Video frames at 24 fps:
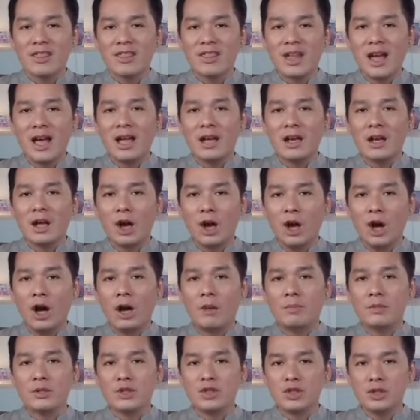that
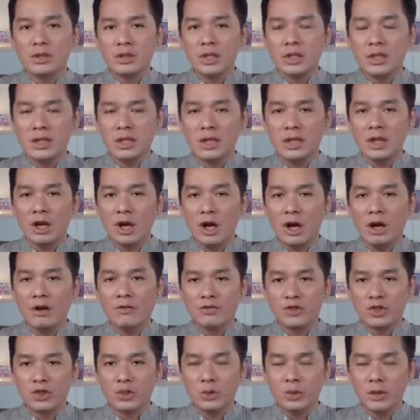opportunity
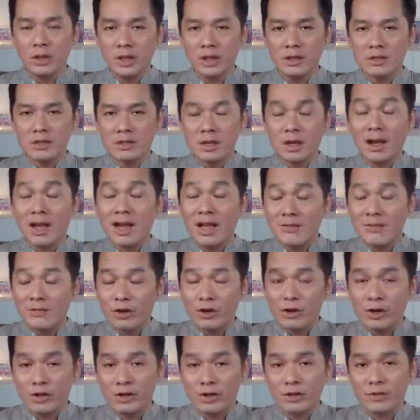of doing it. I have
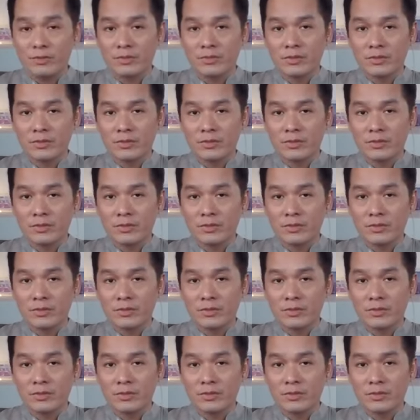hurt.